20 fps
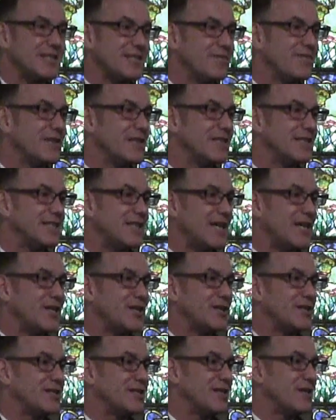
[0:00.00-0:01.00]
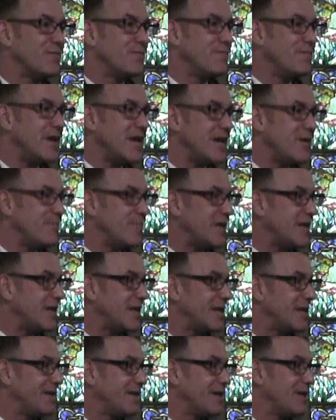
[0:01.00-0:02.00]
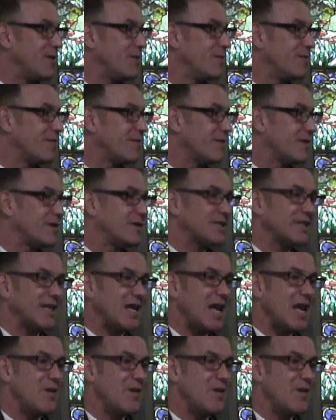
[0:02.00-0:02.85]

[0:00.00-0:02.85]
civilizations there may be in the universe